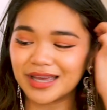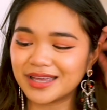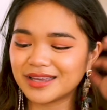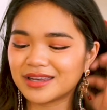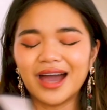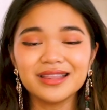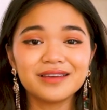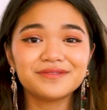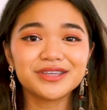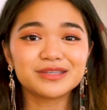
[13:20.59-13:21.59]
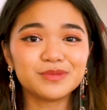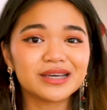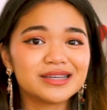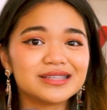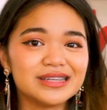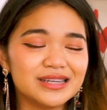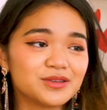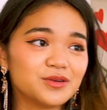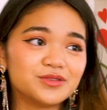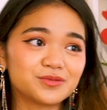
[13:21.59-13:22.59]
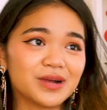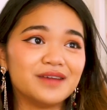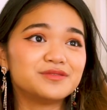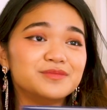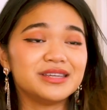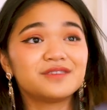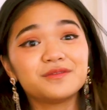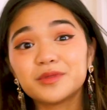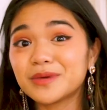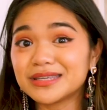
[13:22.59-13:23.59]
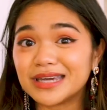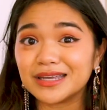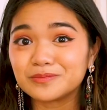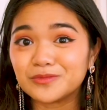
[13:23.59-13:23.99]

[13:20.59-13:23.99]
And I love this because it derives meaning from the mundane,